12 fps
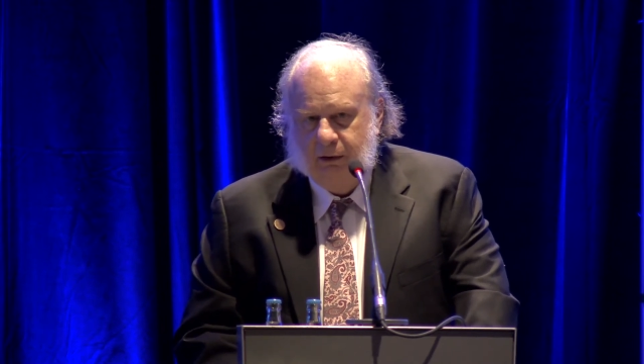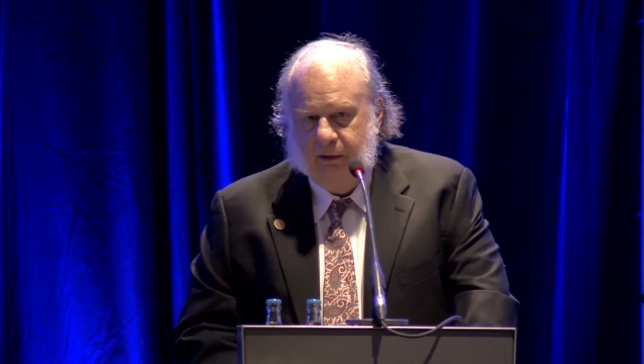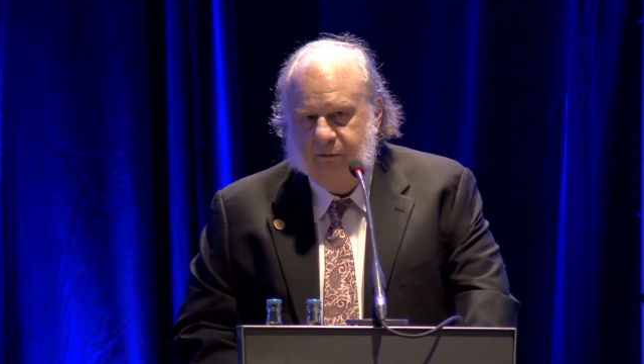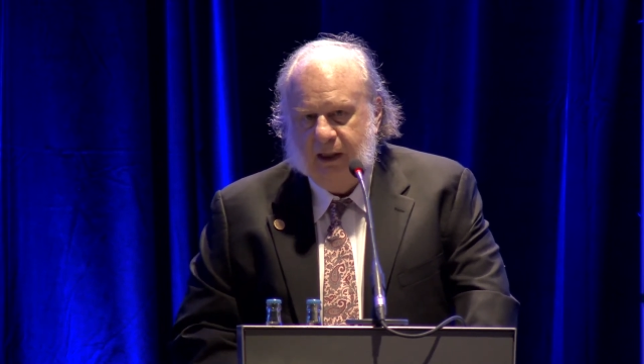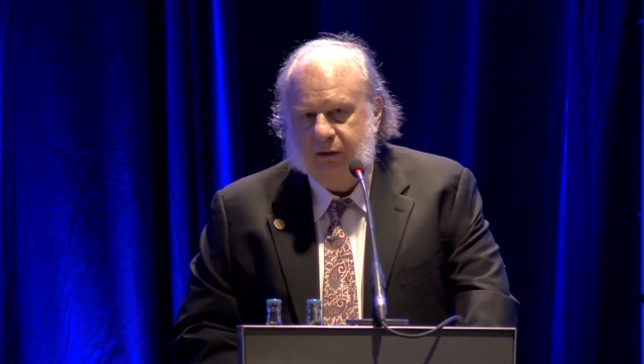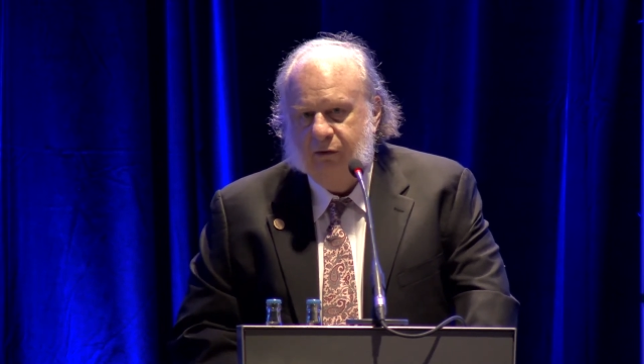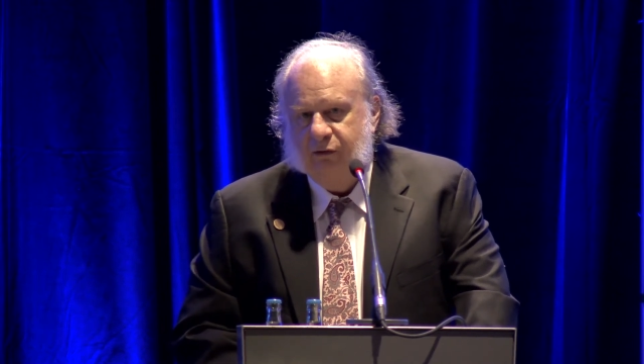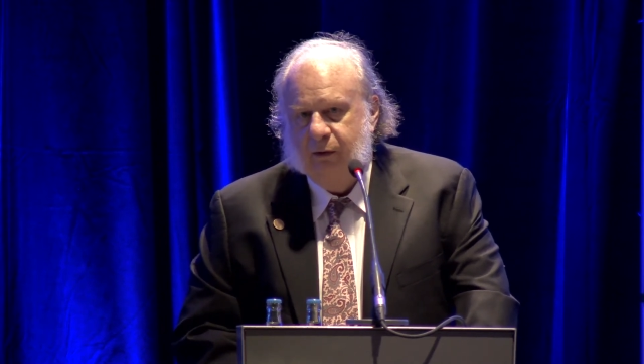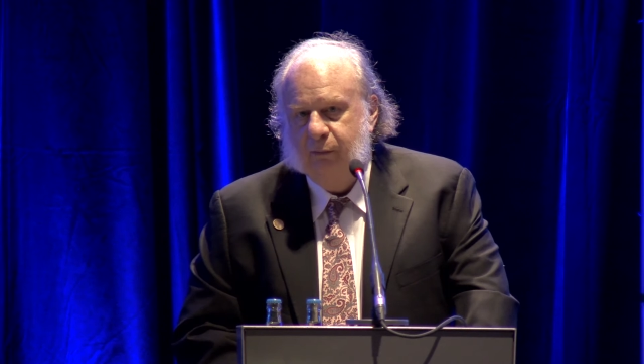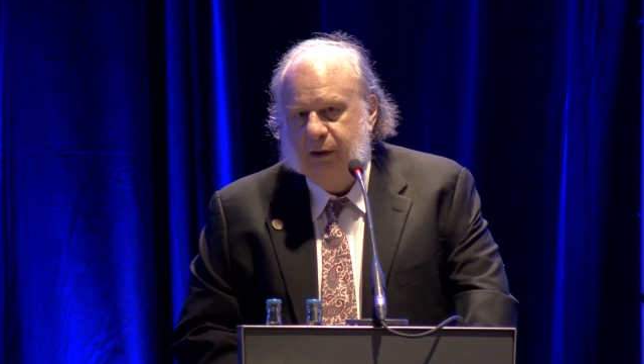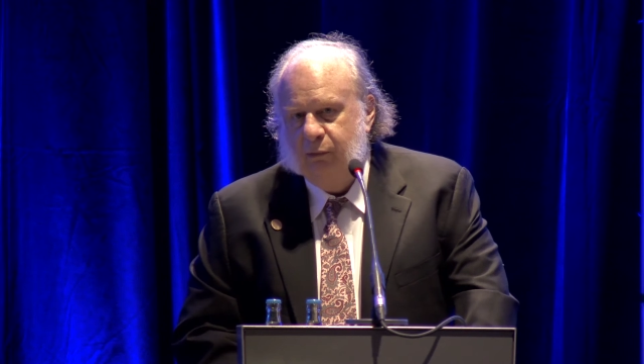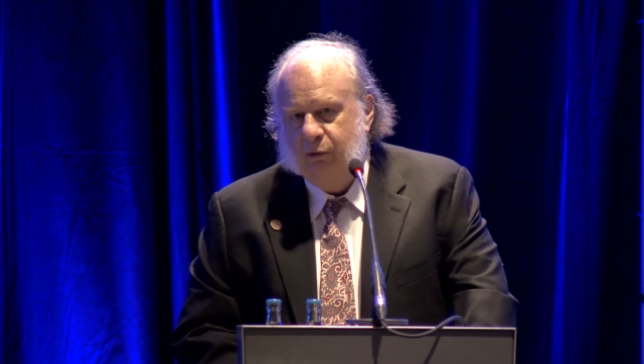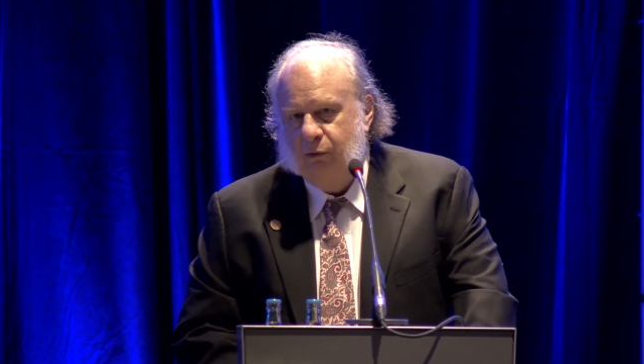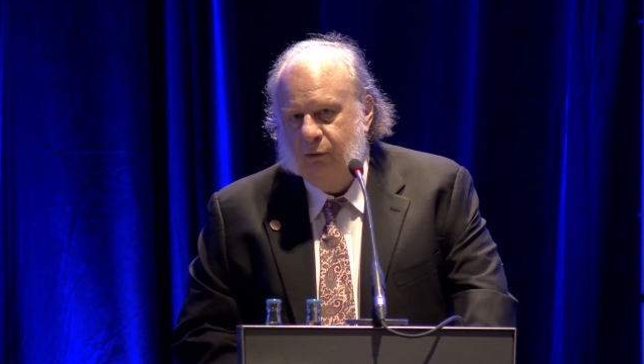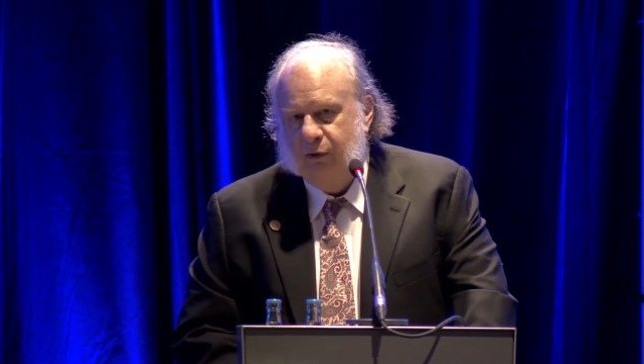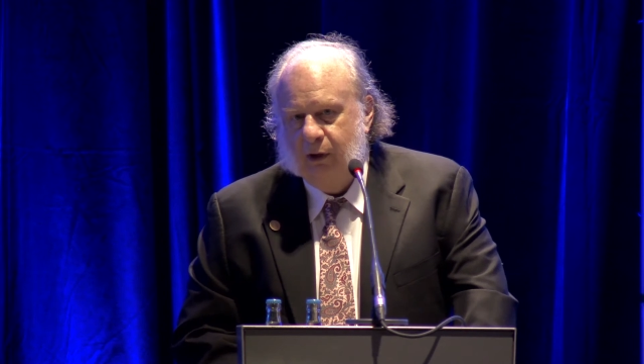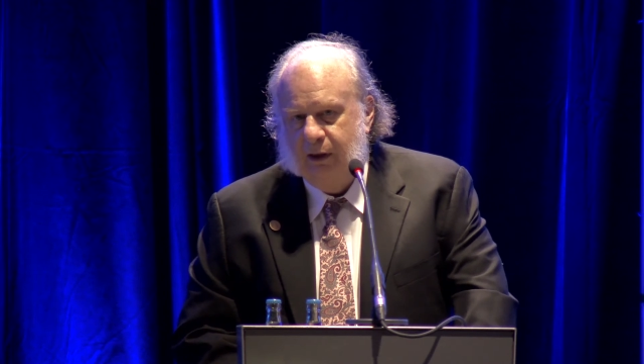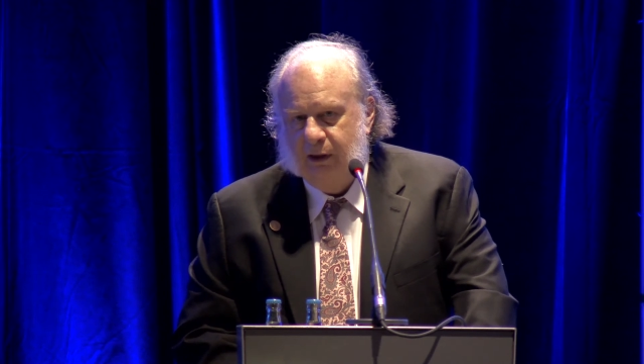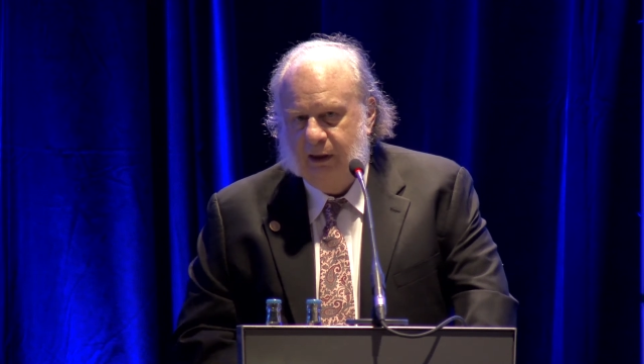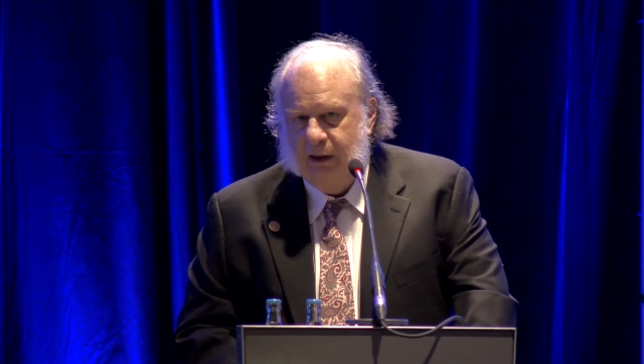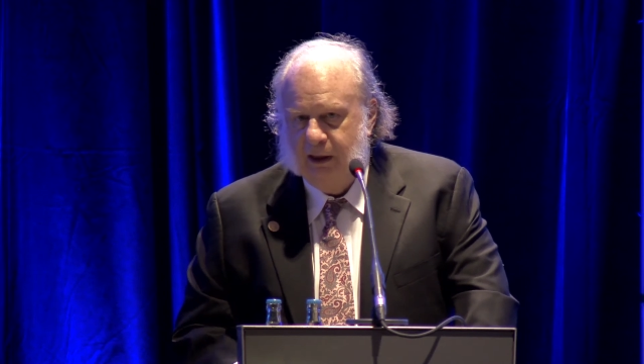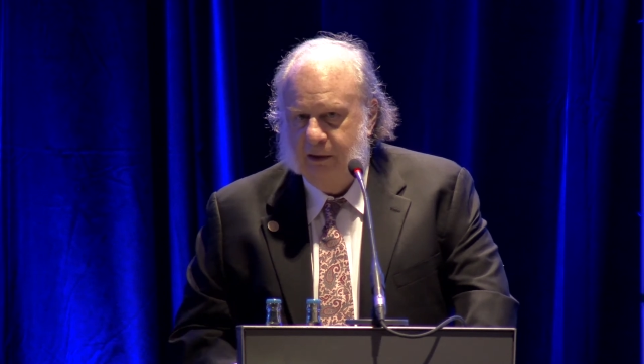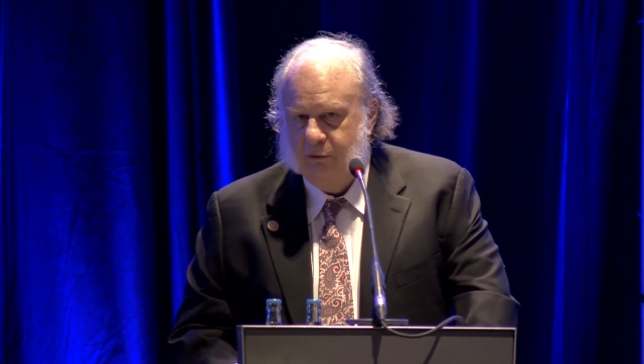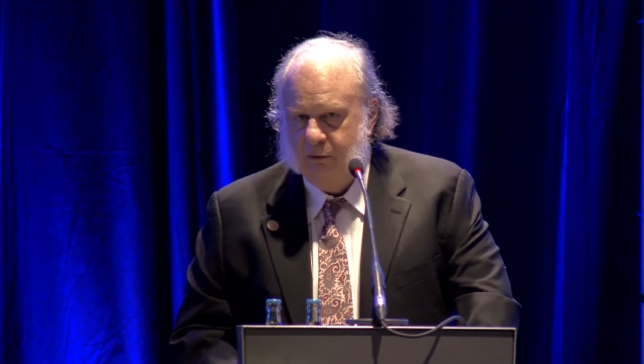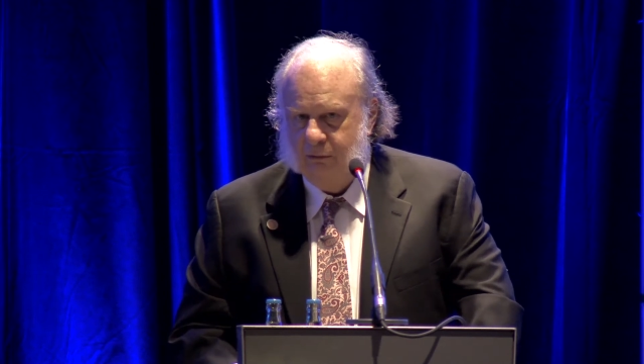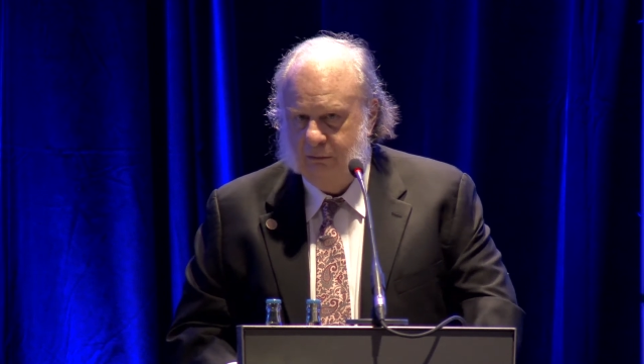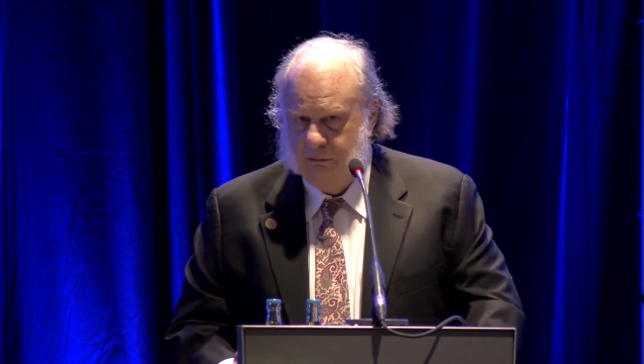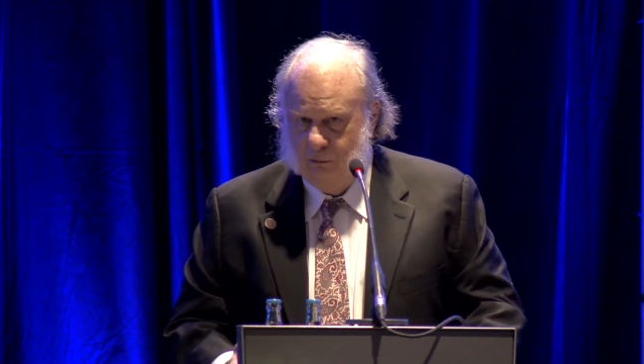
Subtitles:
In fact, there are some people who thought he never